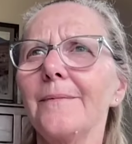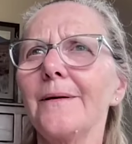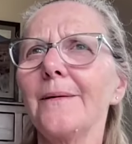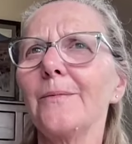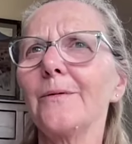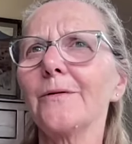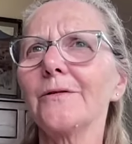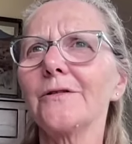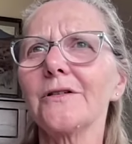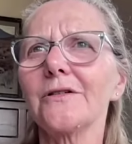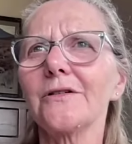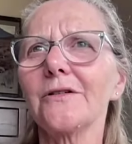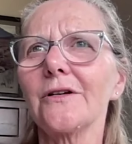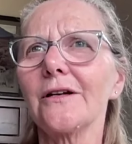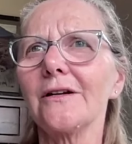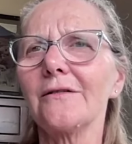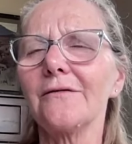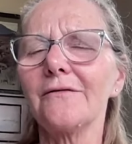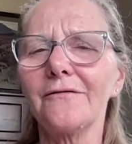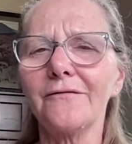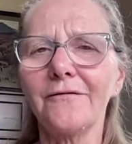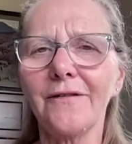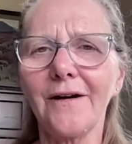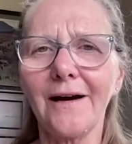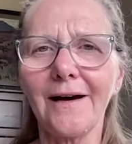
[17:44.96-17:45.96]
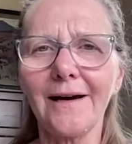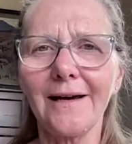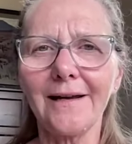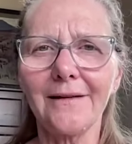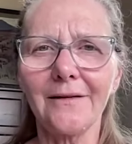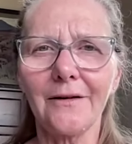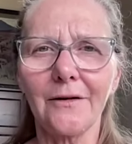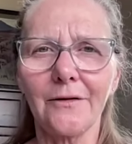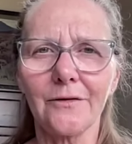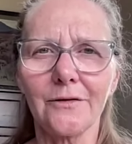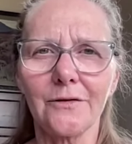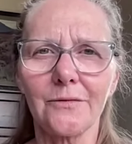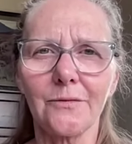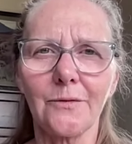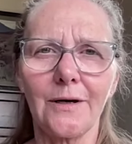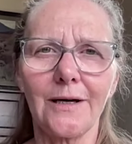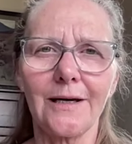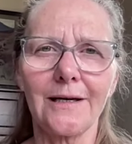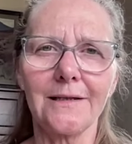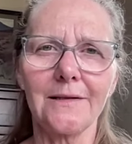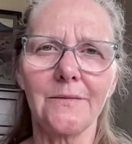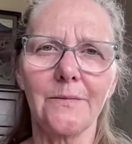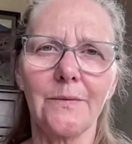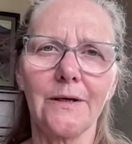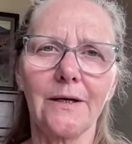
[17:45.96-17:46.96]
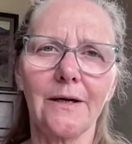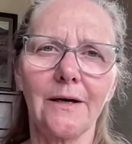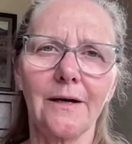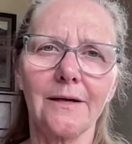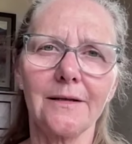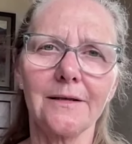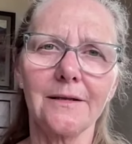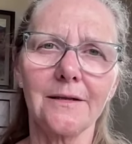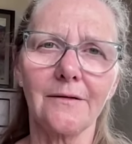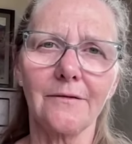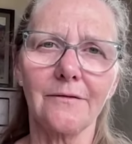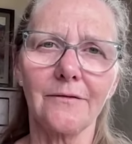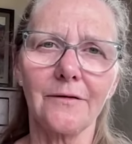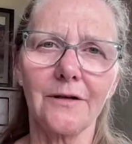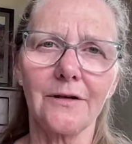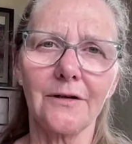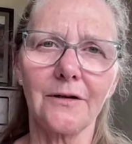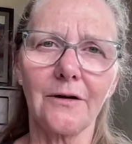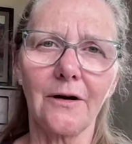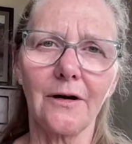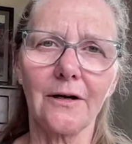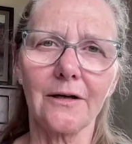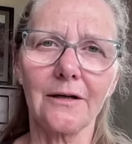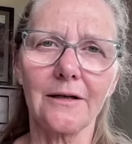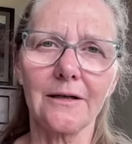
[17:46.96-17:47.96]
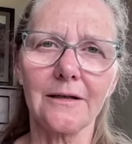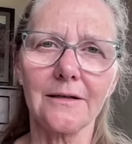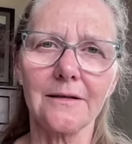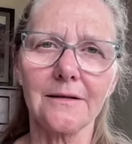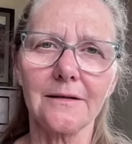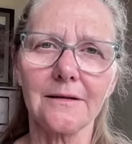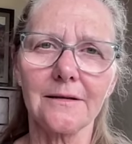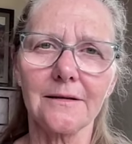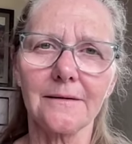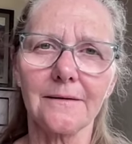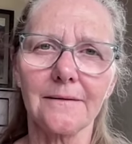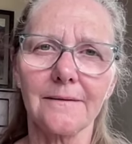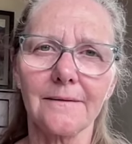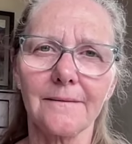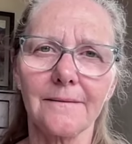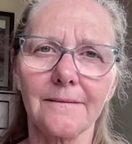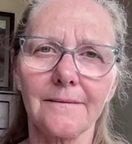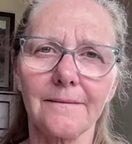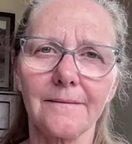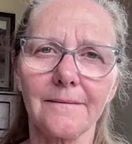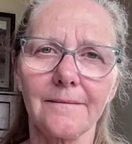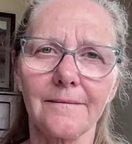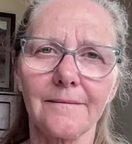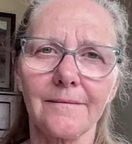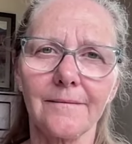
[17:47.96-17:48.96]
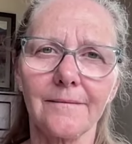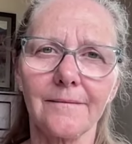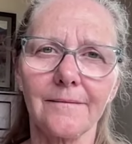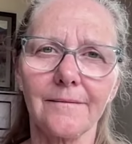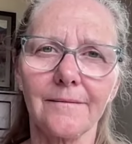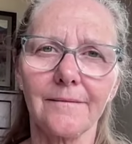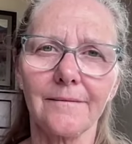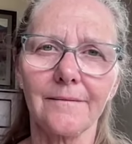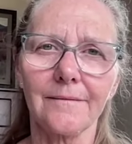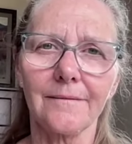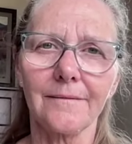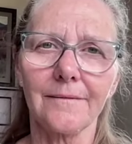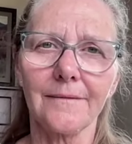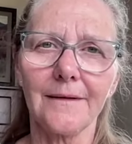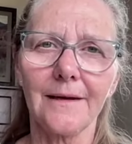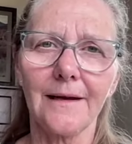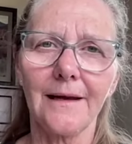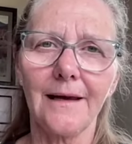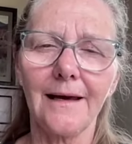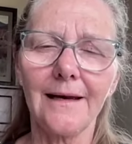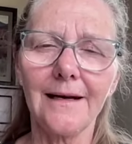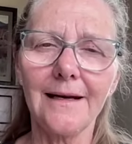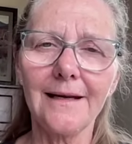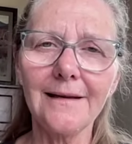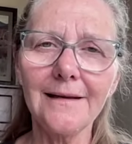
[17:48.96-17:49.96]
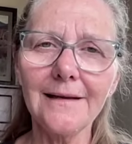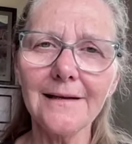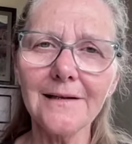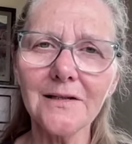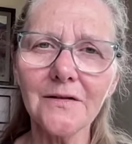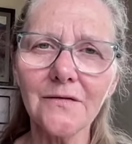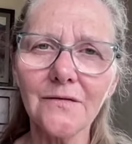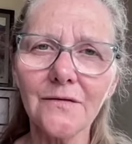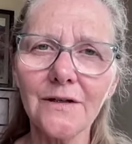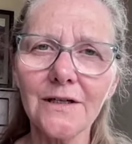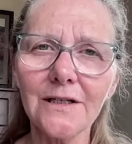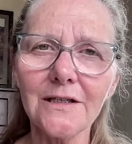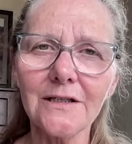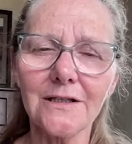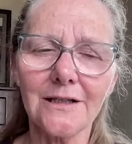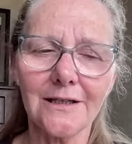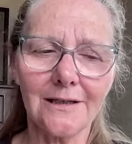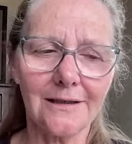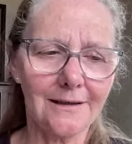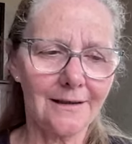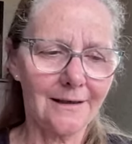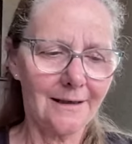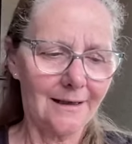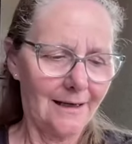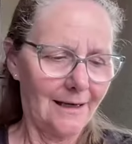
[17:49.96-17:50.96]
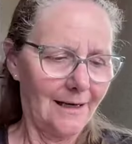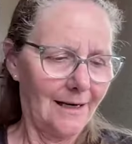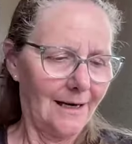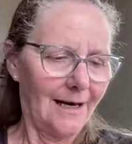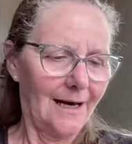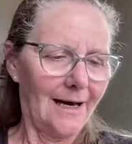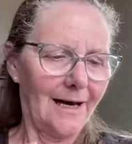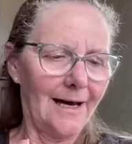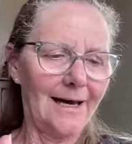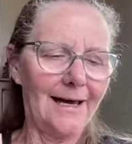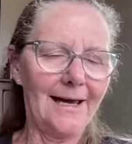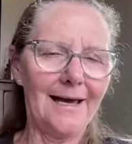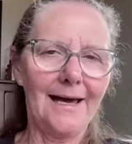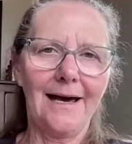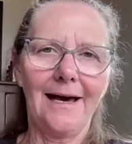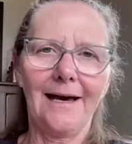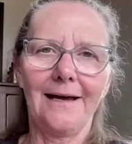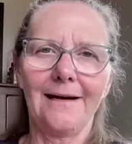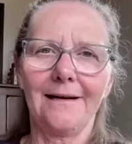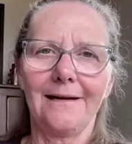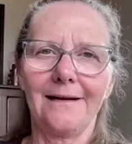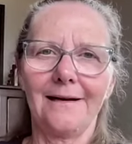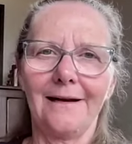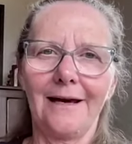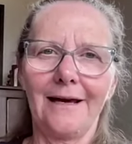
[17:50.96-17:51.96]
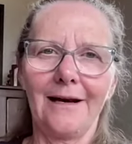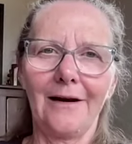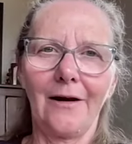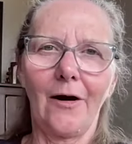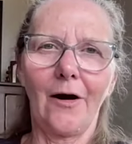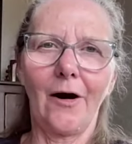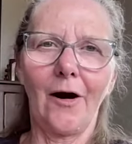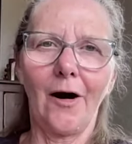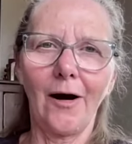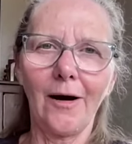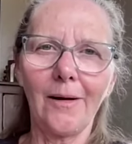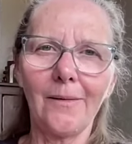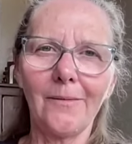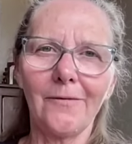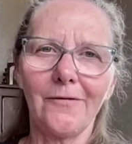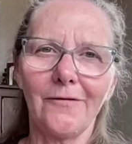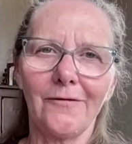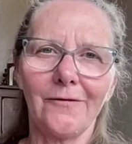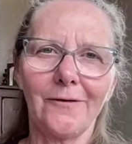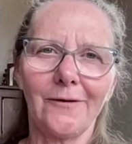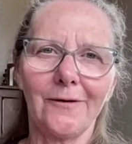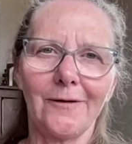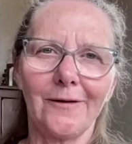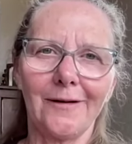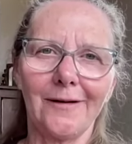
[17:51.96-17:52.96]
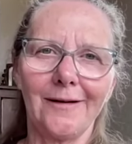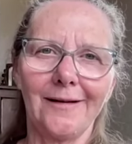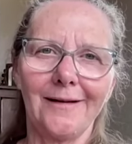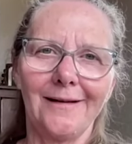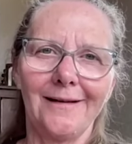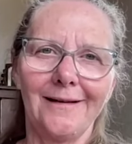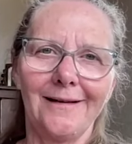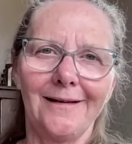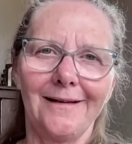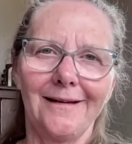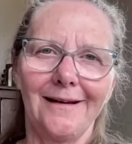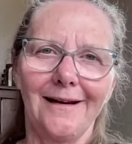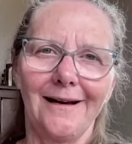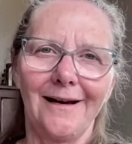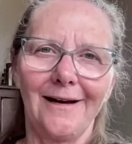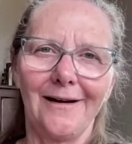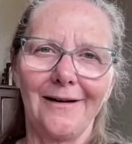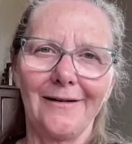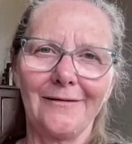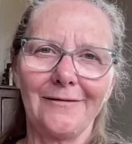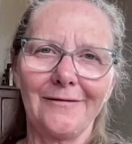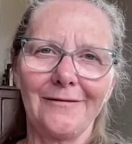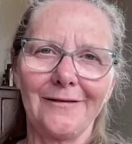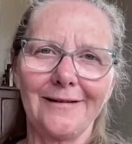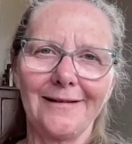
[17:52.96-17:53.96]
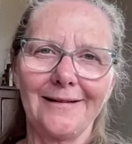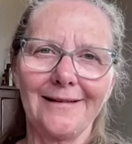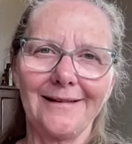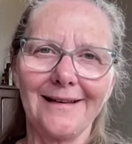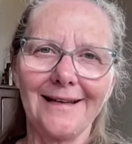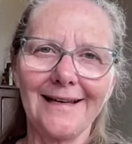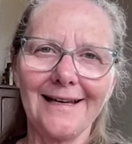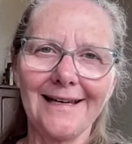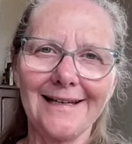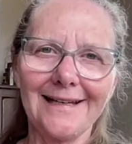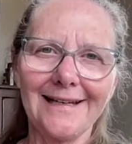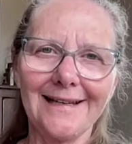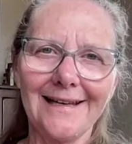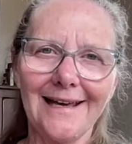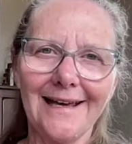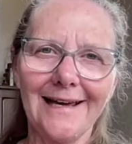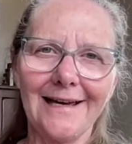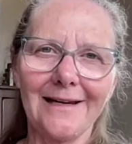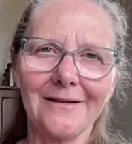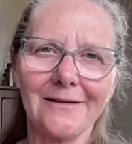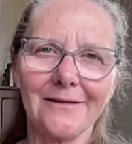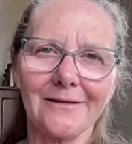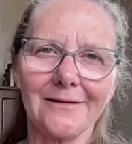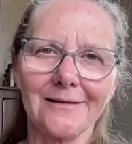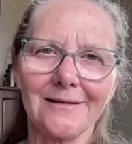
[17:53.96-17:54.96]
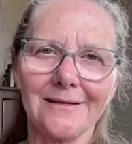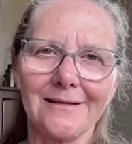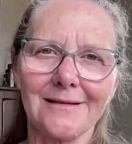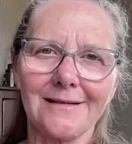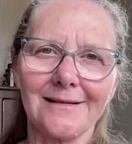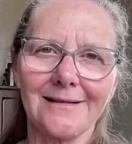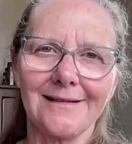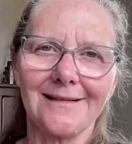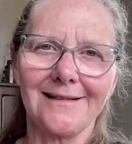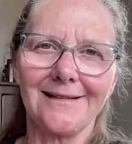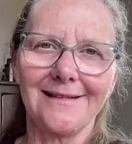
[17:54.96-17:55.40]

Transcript: People just couldn't find those ways because of the darkness. And in this vision, I had an armful of lit candles.